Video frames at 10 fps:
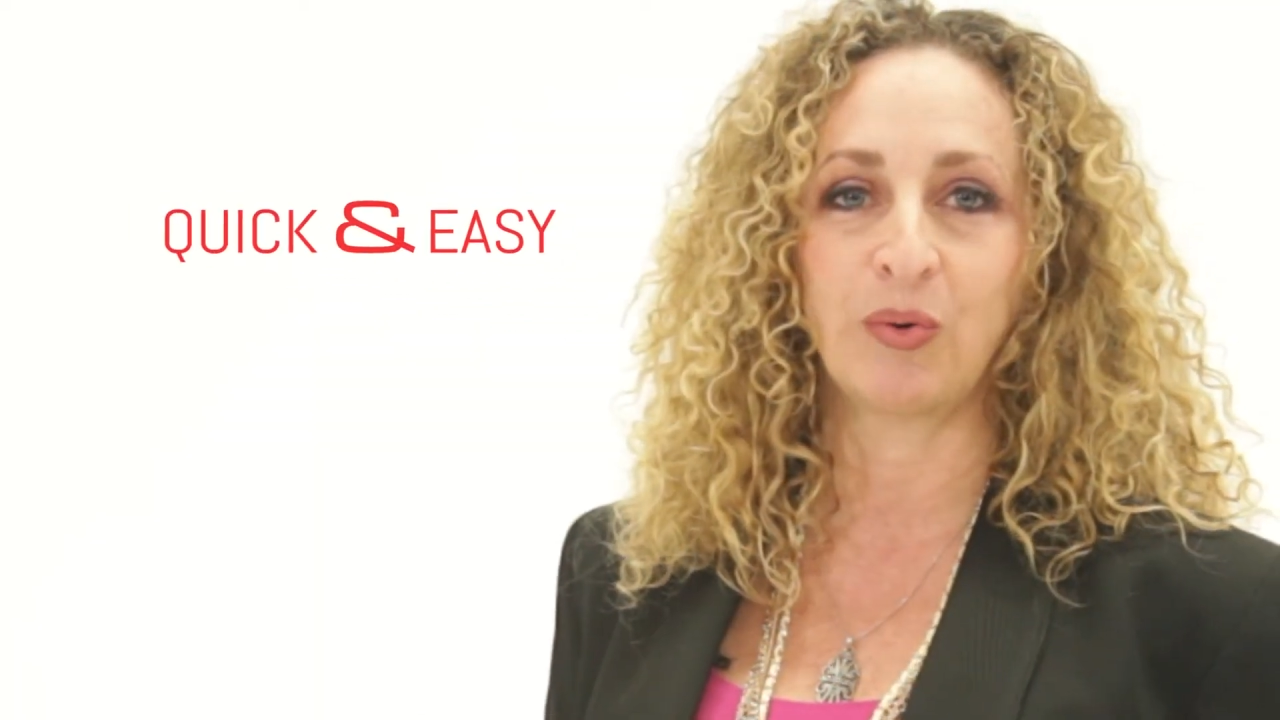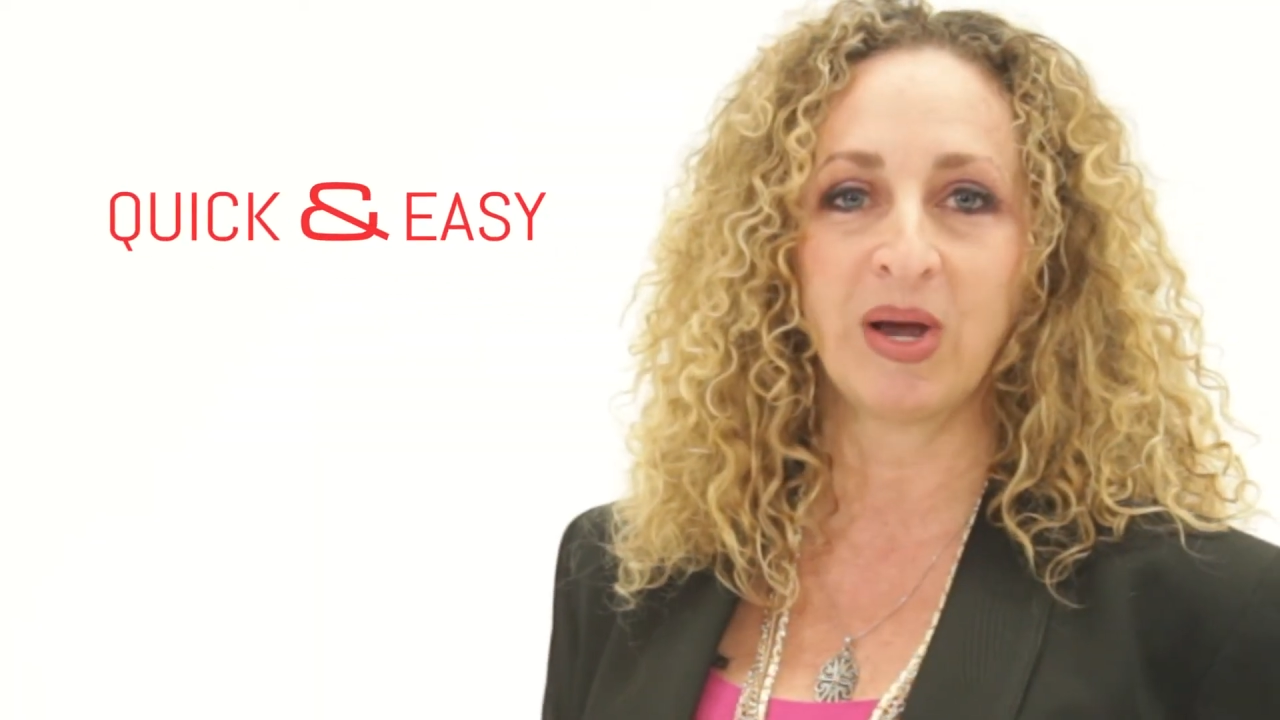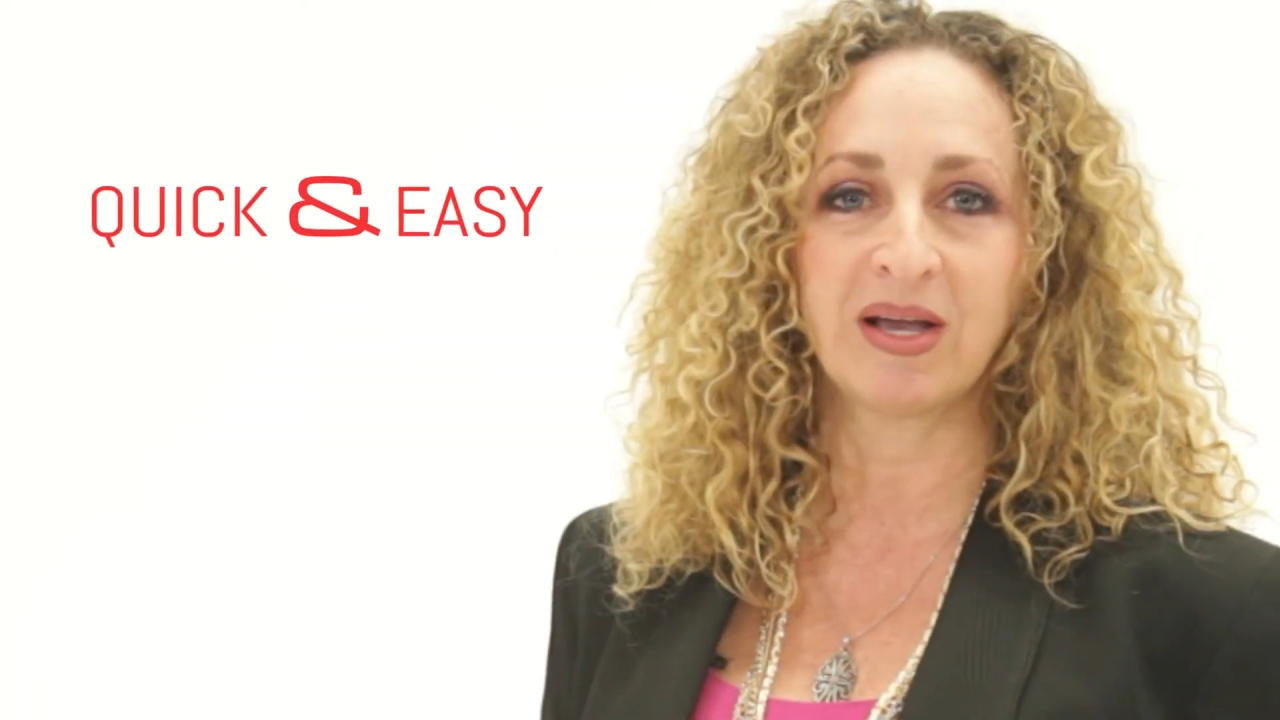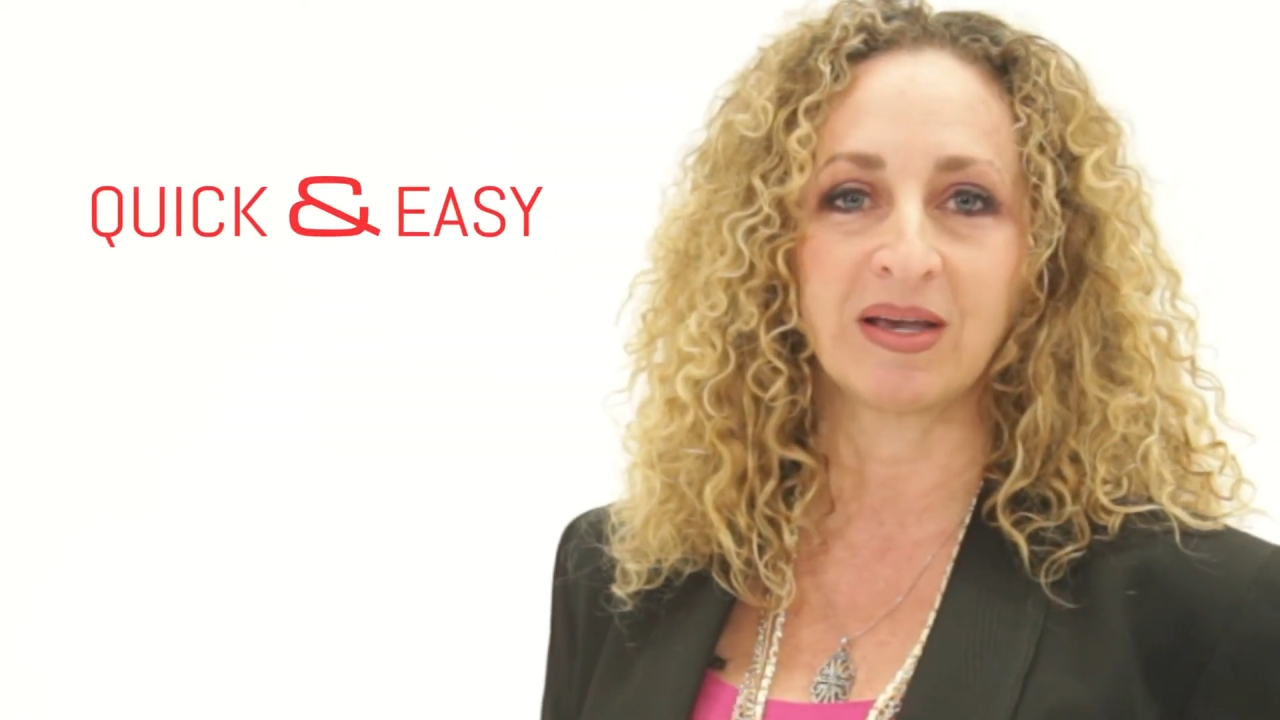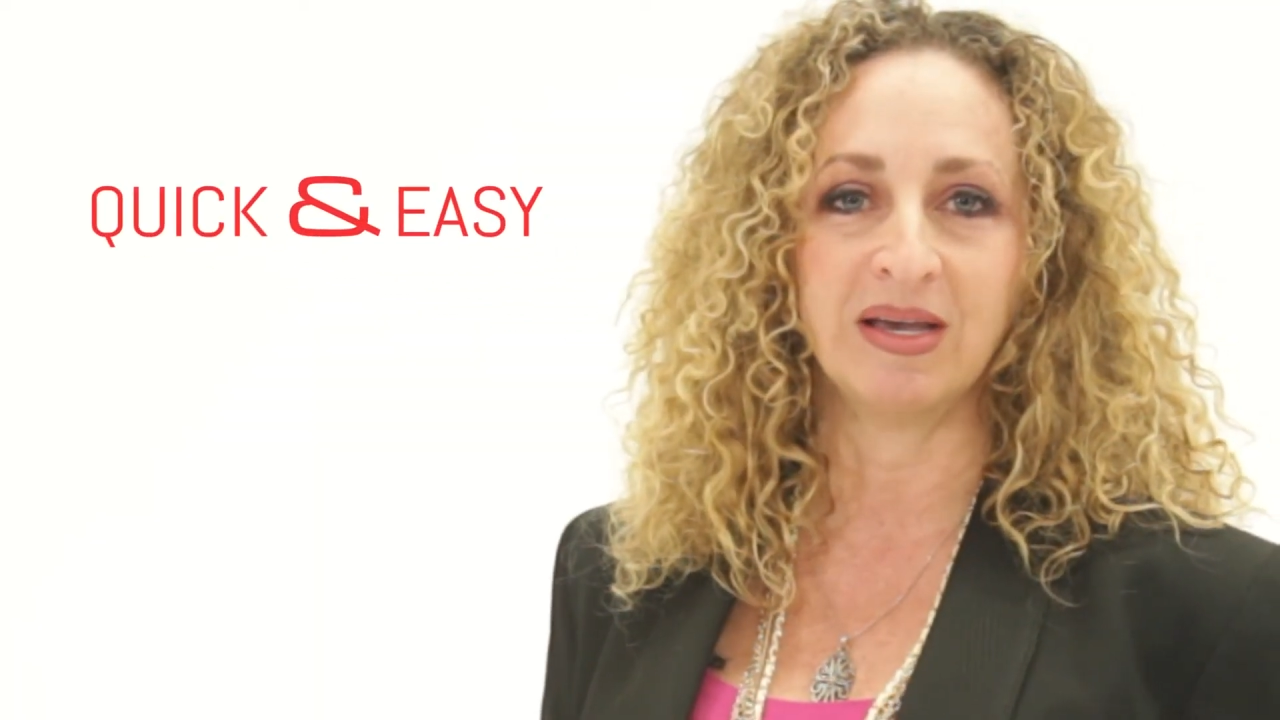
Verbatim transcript: quick,